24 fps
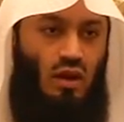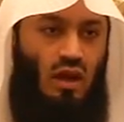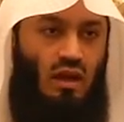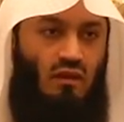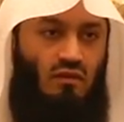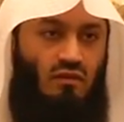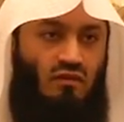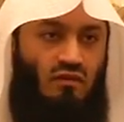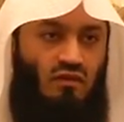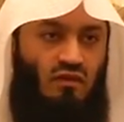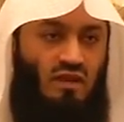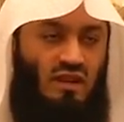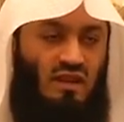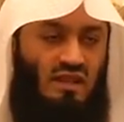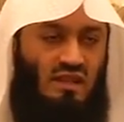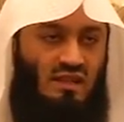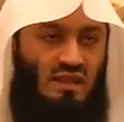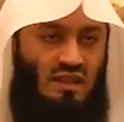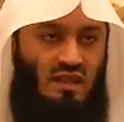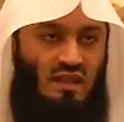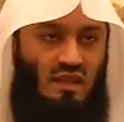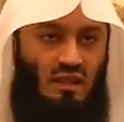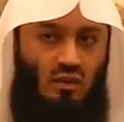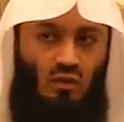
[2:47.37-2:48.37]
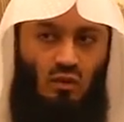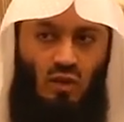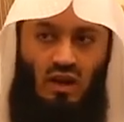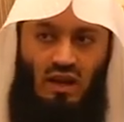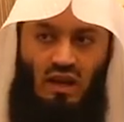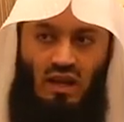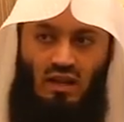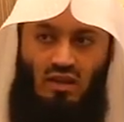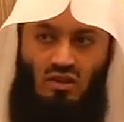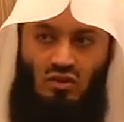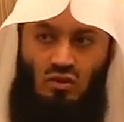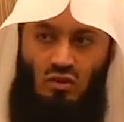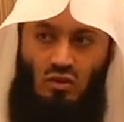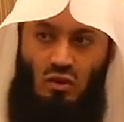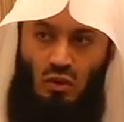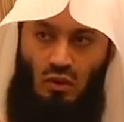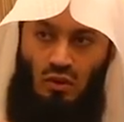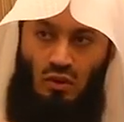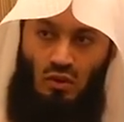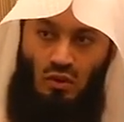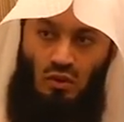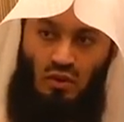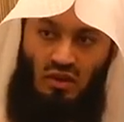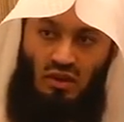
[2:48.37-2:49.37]
Every single one has to
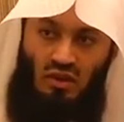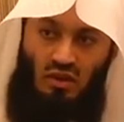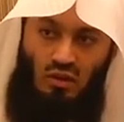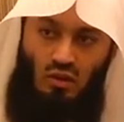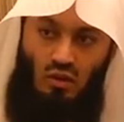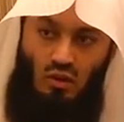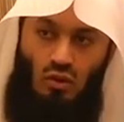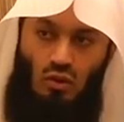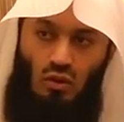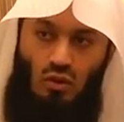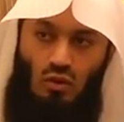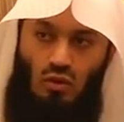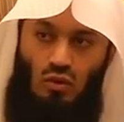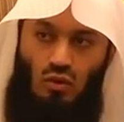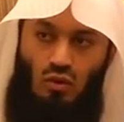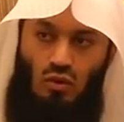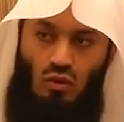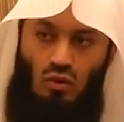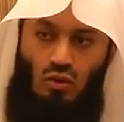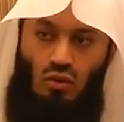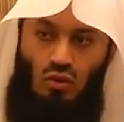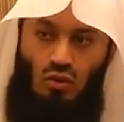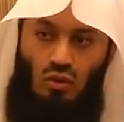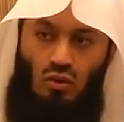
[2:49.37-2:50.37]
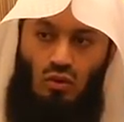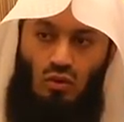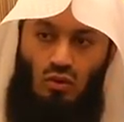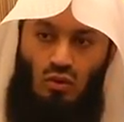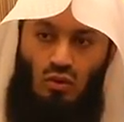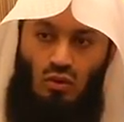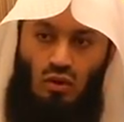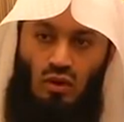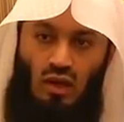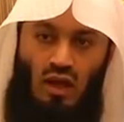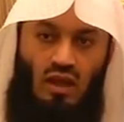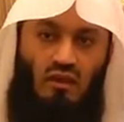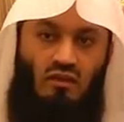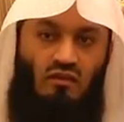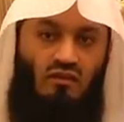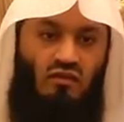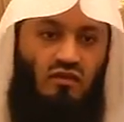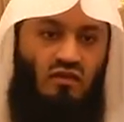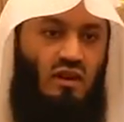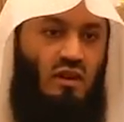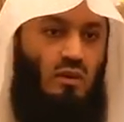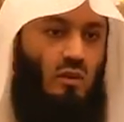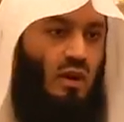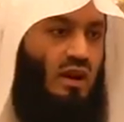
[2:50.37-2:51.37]
go through the door.
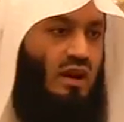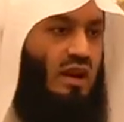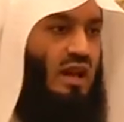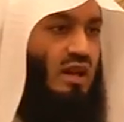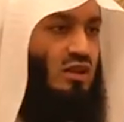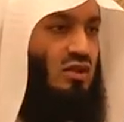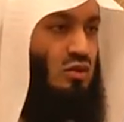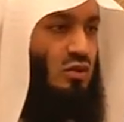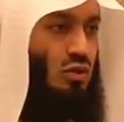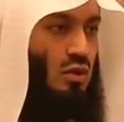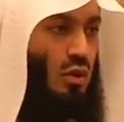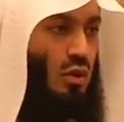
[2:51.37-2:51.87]
Everyone has